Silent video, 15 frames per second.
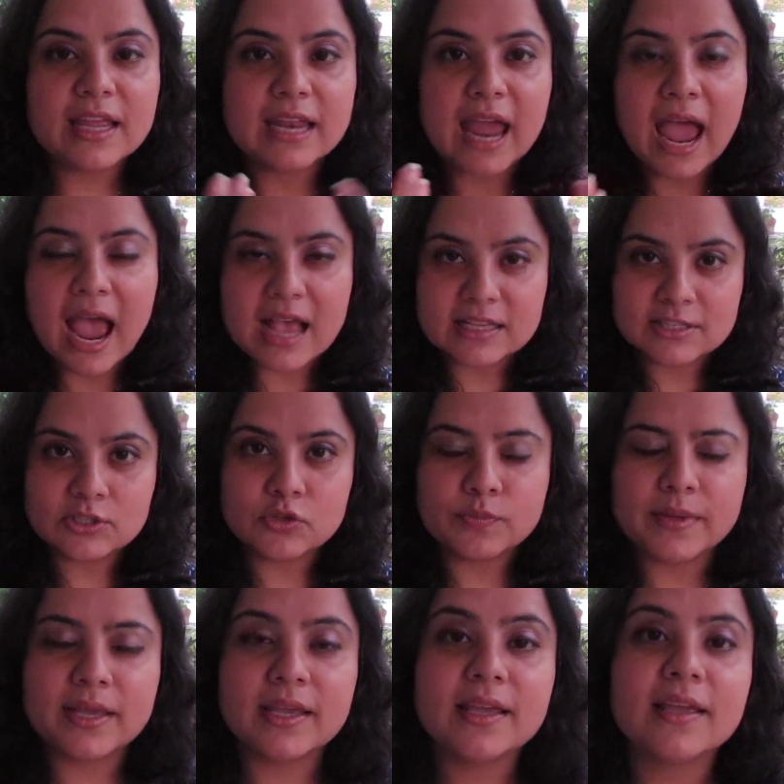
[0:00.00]
it has
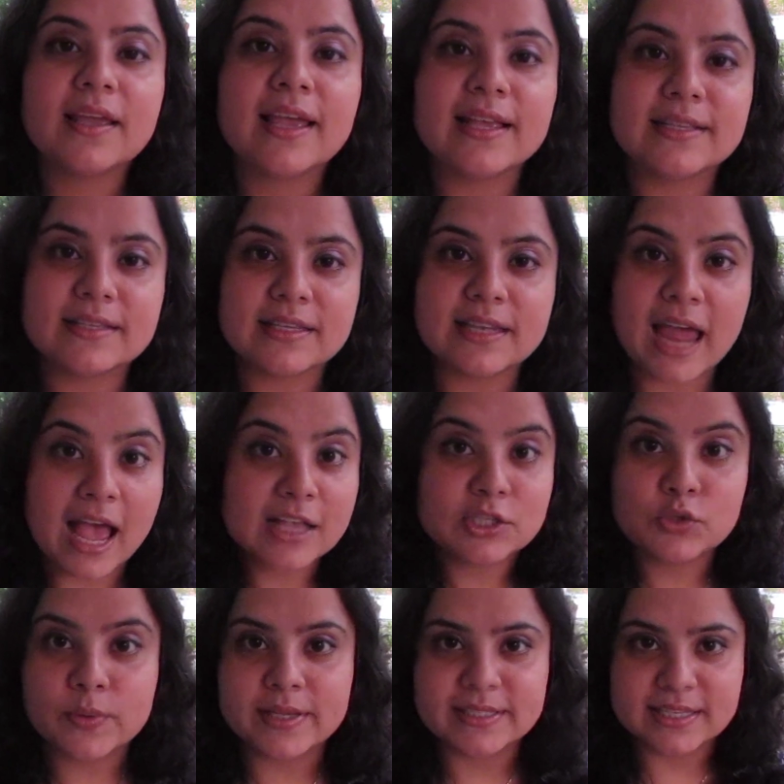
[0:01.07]

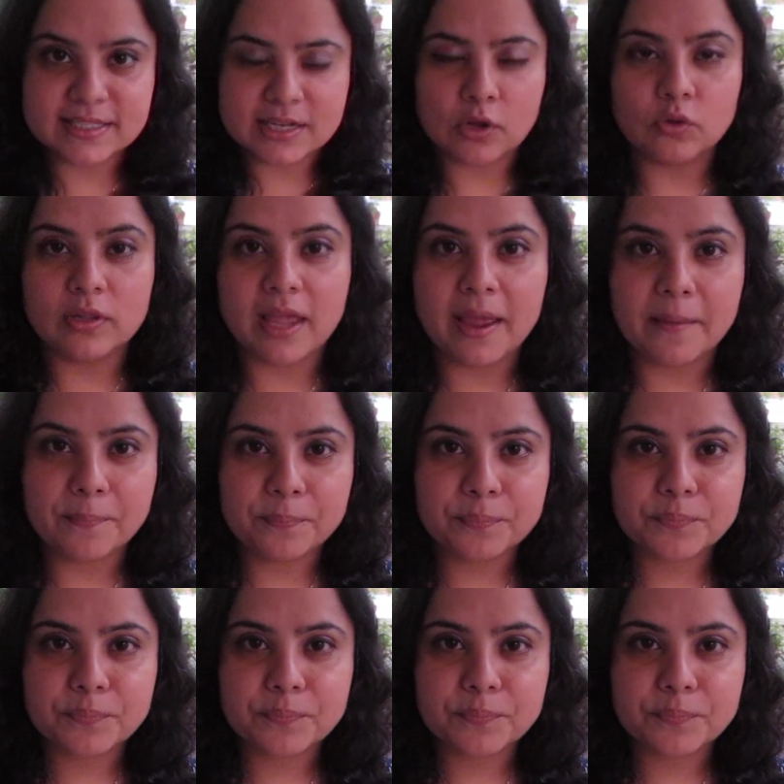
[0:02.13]
to exist out there.